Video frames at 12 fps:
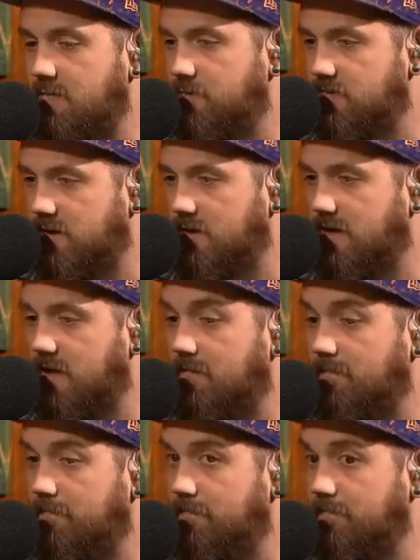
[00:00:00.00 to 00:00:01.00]
was going to get
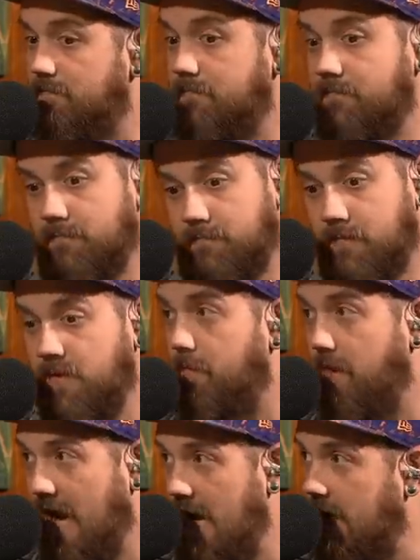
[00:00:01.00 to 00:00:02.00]
the
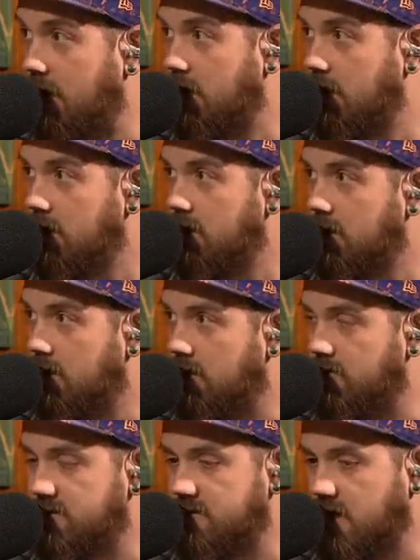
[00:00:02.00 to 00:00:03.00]
bag
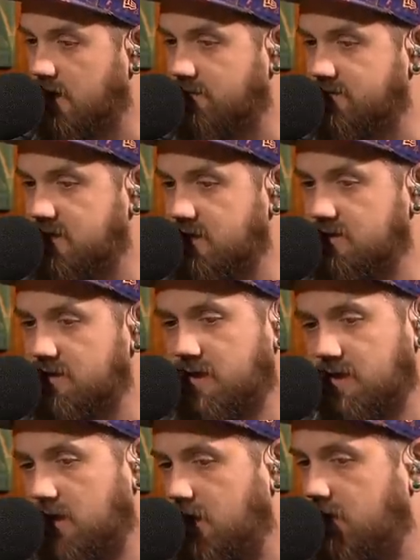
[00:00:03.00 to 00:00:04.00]
this offseason,
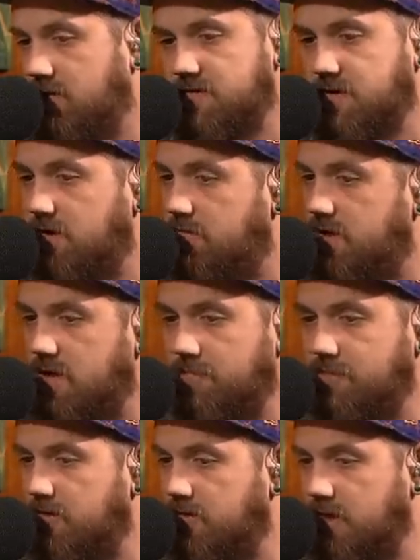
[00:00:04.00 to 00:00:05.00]
and now it's going to be an
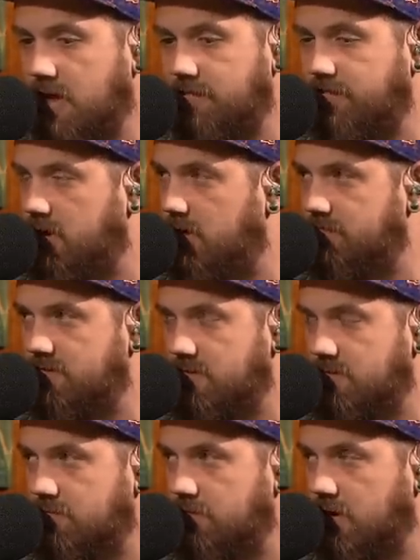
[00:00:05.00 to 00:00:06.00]
uphill climb for him
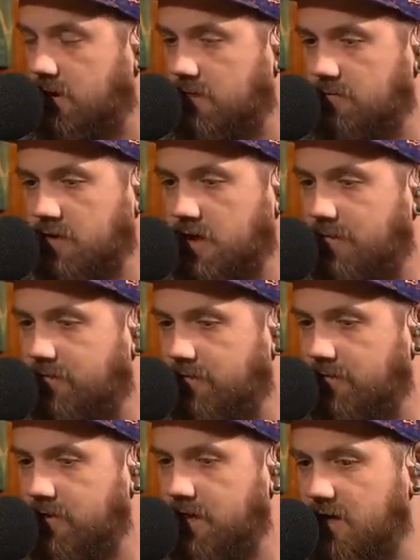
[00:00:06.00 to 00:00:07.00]
to recover
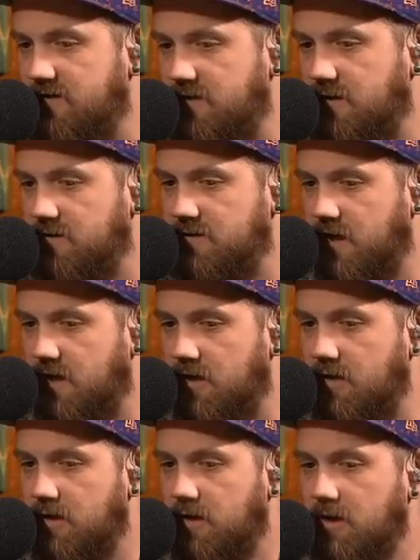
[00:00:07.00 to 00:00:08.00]
from the ACL
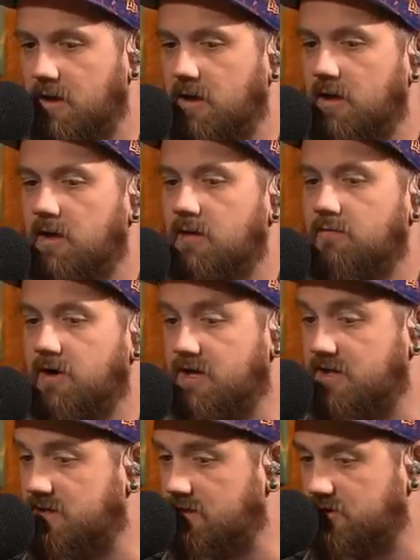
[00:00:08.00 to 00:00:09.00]
tear.
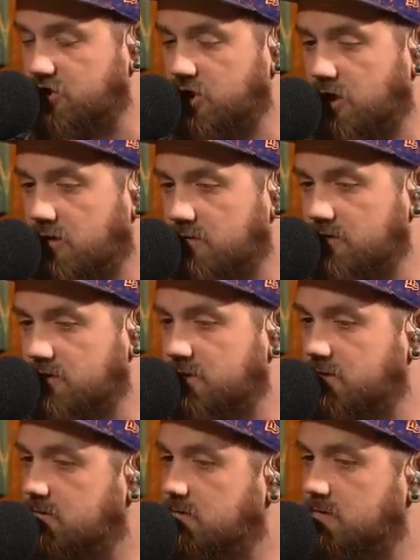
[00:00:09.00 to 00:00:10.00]
Ricky Seals-Jones
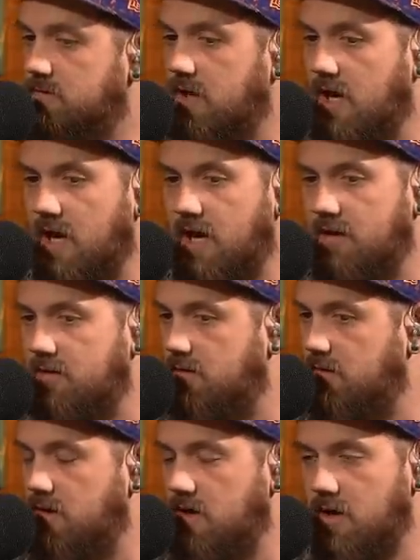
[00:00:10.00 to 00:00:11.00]
had
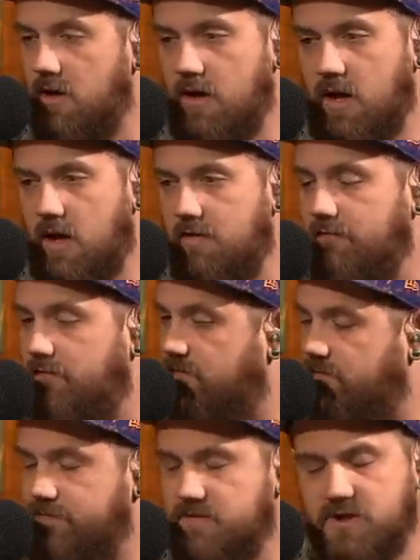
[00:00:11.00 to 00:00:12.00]

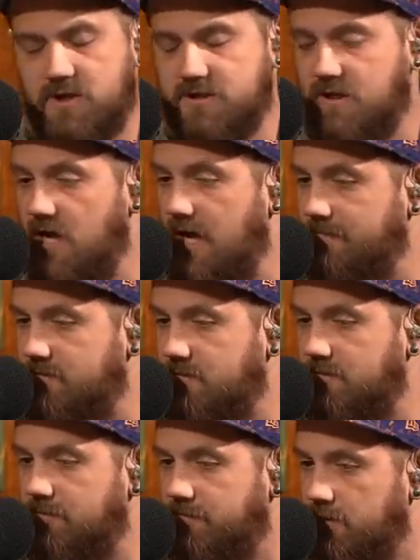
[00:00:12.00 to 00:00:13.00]
just an
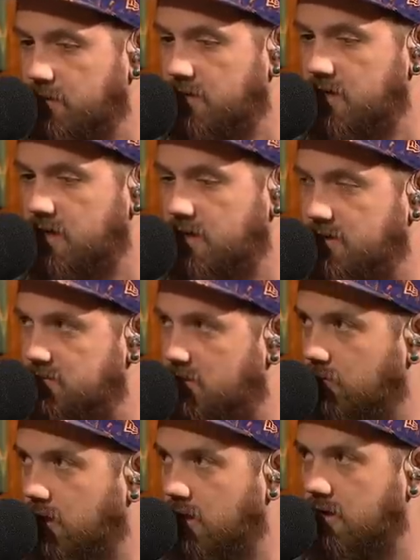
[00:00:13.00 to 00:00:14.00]
absolute fluky injury
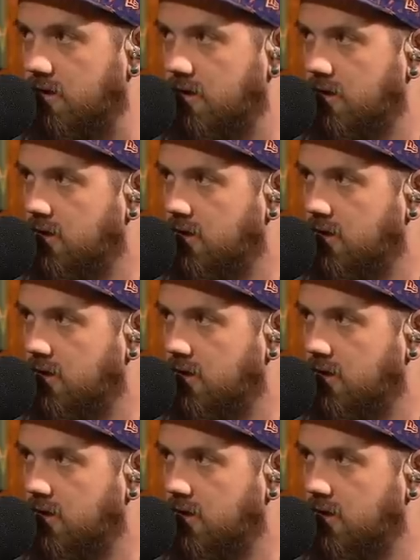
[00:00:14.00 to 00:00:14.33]
where